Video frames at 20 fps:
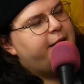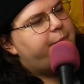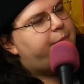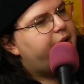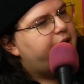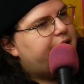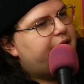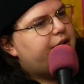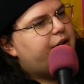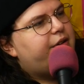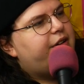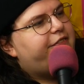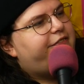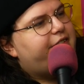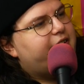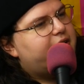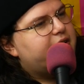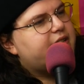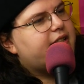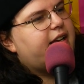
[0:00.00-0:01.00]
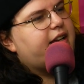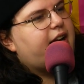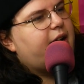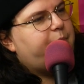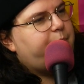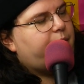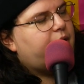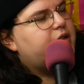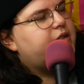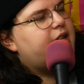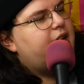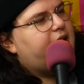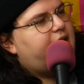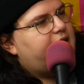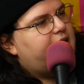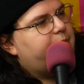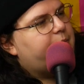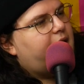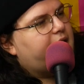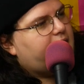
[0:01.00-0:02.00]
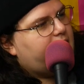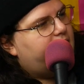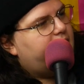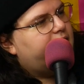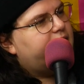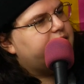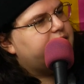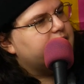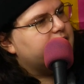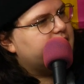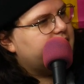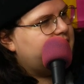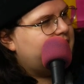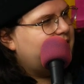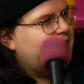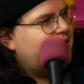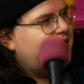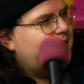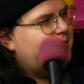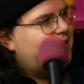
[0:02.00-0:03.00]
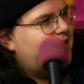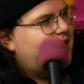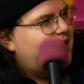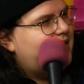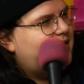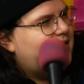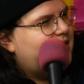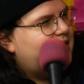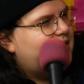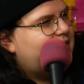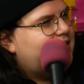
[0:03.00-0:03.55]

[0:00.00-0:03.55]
But you know, it feels like I'm partaking in my culture. You know what I mean?